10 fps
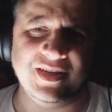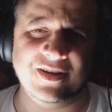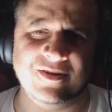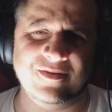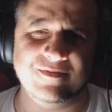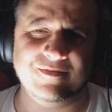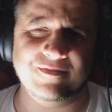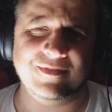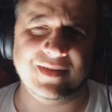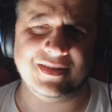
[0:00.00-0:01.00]
there,
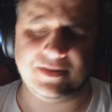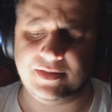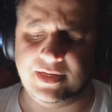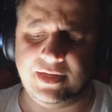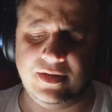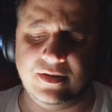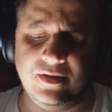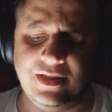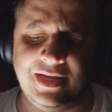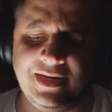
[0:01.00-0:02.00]
that's the
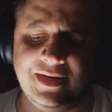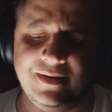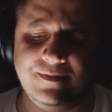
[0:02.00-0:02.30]
light.